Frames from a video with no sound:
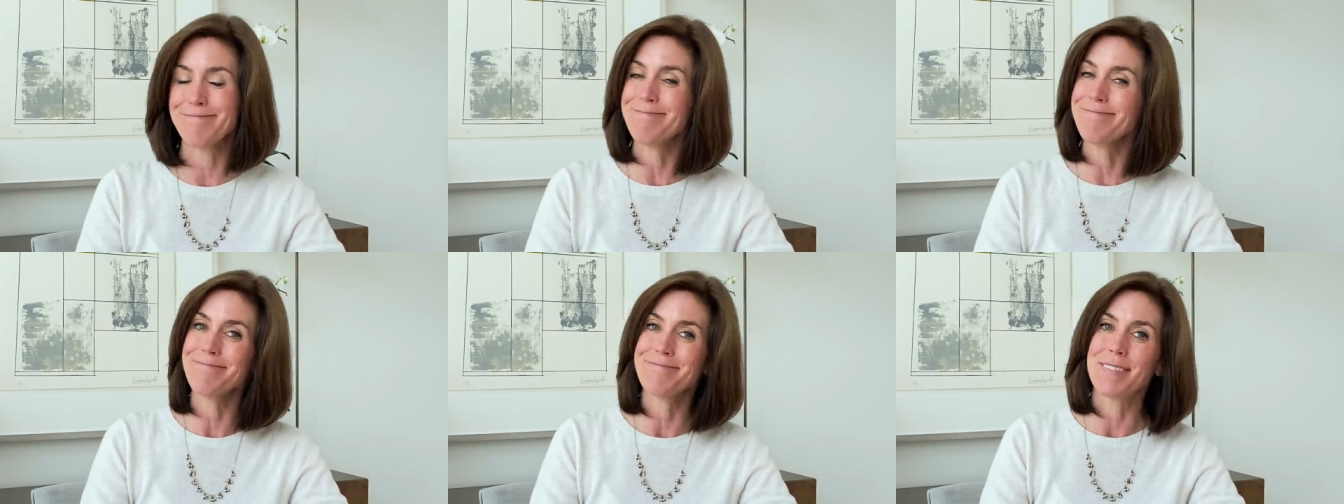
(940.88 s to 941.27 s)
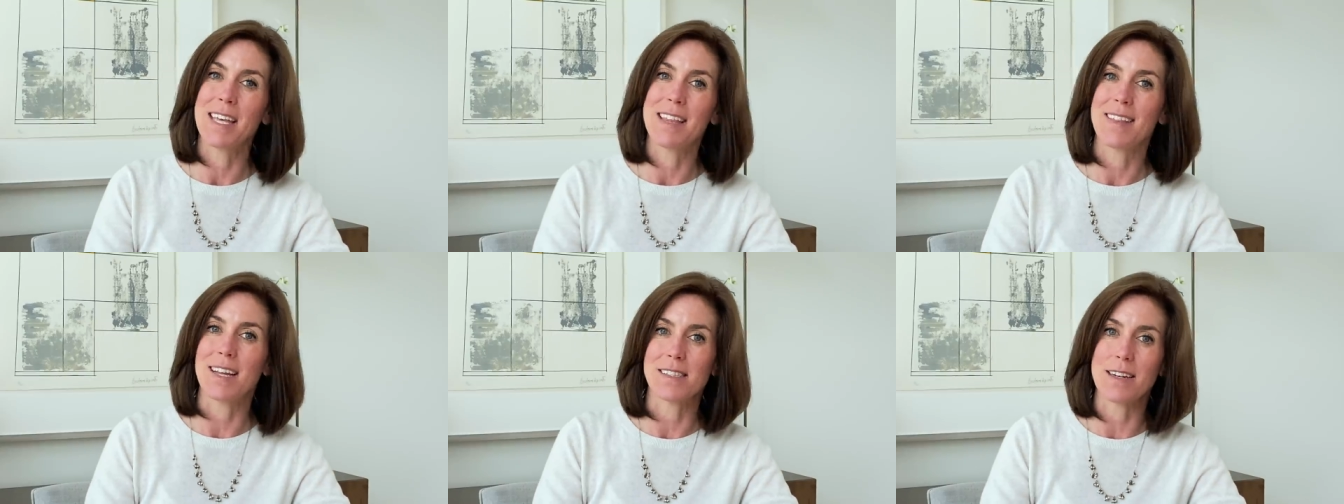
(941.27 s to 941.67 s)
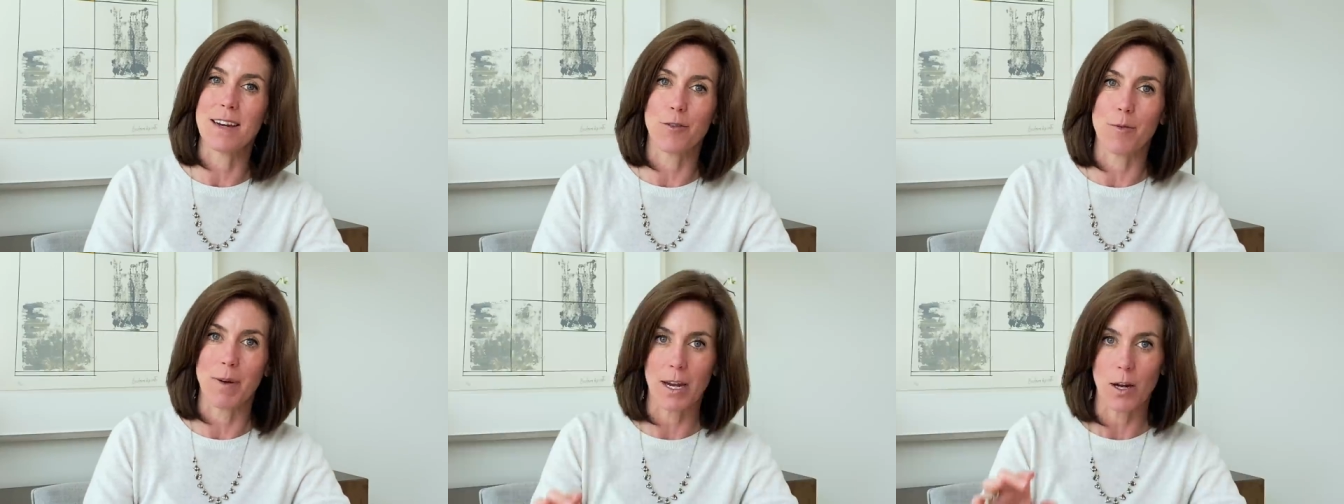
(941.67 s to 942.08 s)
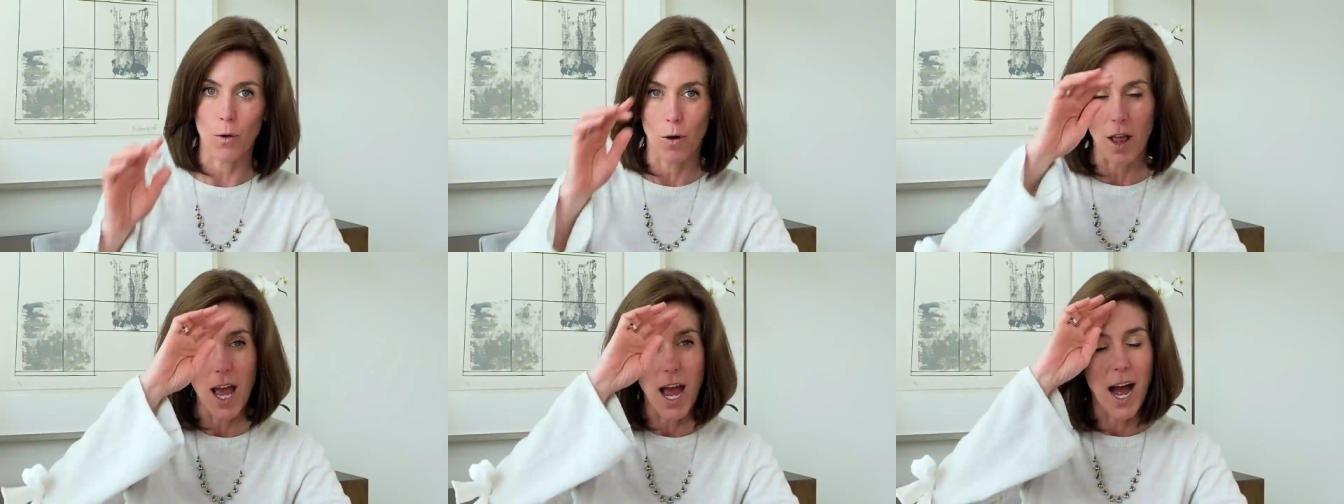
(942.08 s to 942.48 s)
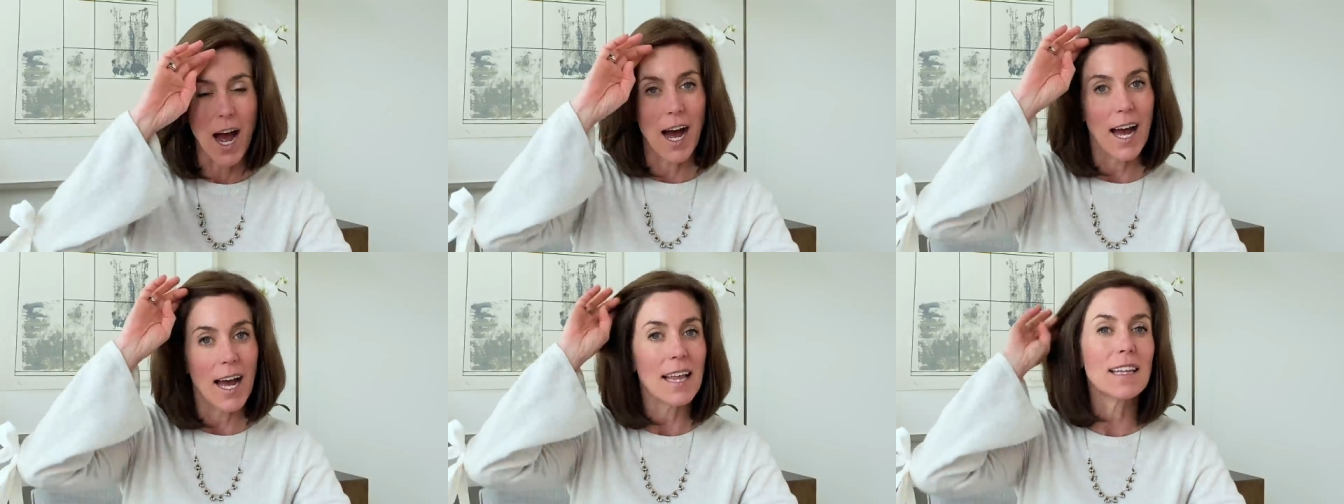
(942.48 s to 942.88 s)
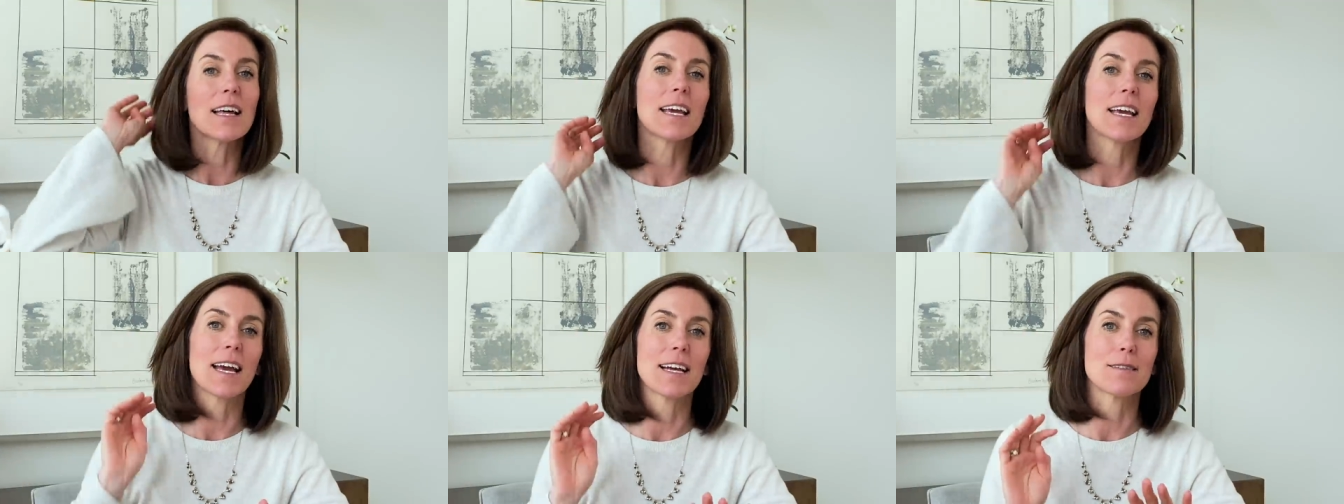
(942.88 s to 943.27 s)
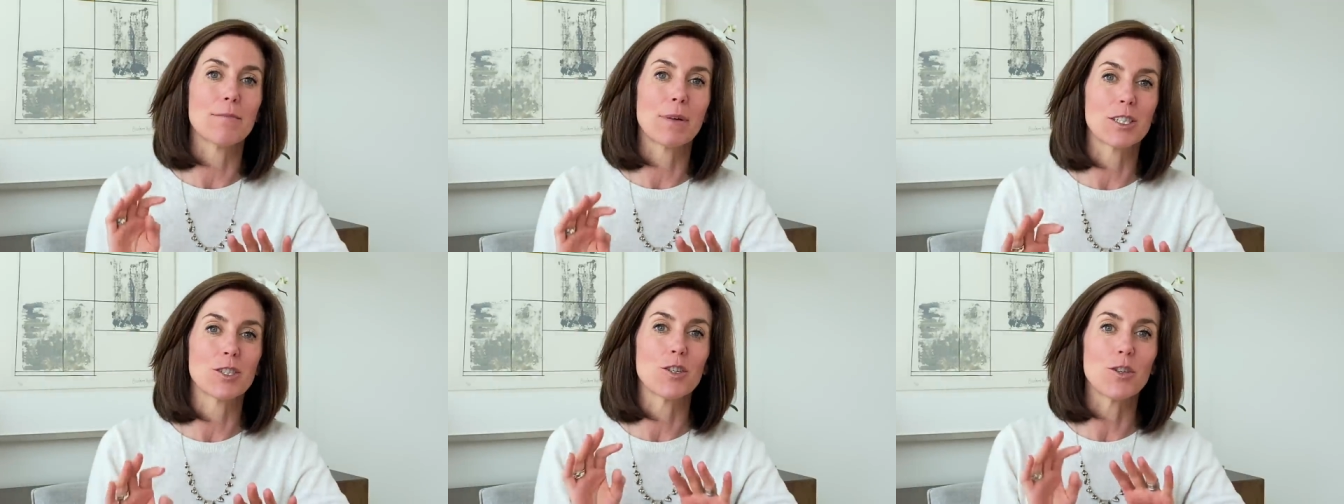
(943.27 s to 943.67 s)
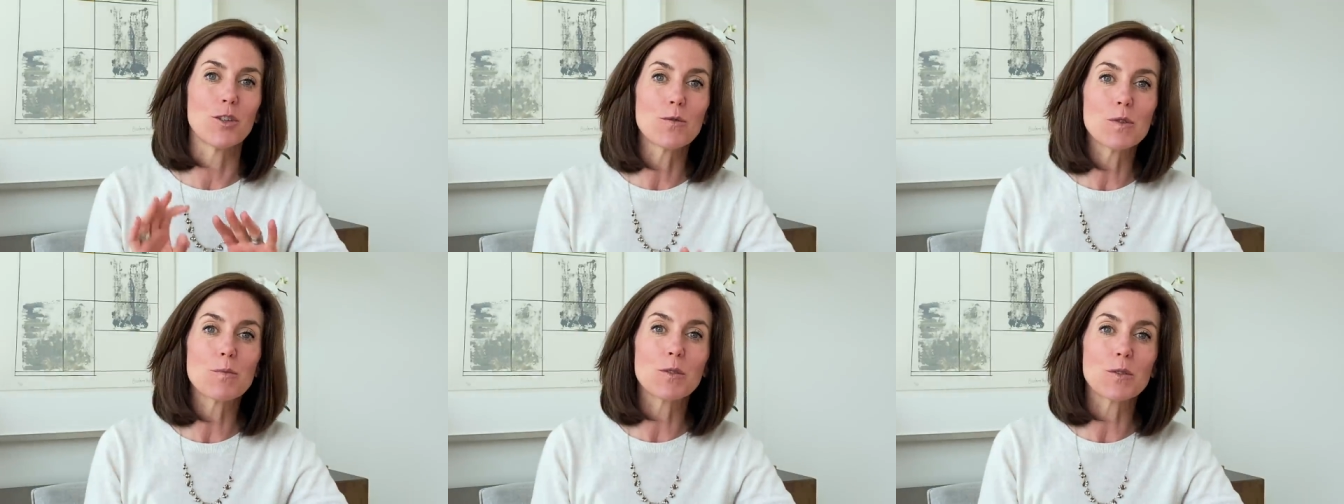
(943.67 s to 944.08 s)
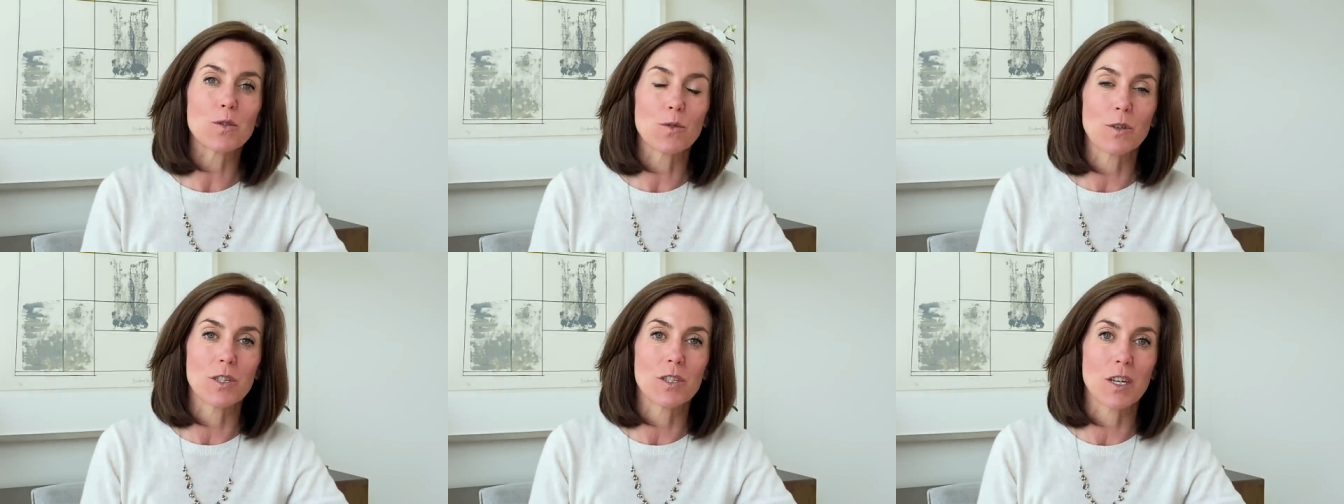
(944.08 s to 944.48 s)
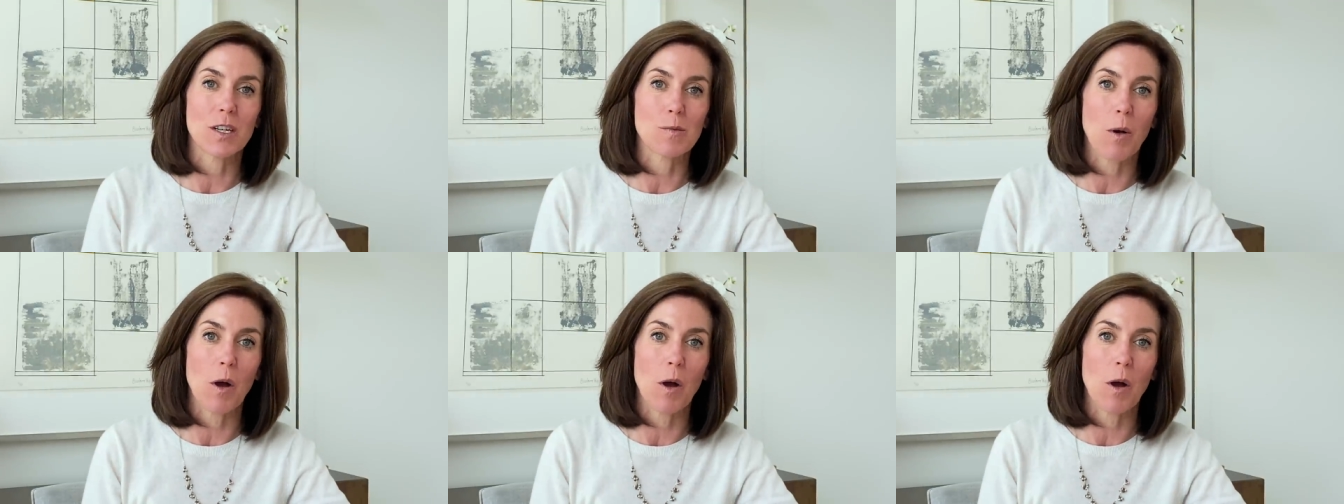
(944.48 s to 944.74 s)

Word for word: Mm, that's never my goal. I like as much usable storage as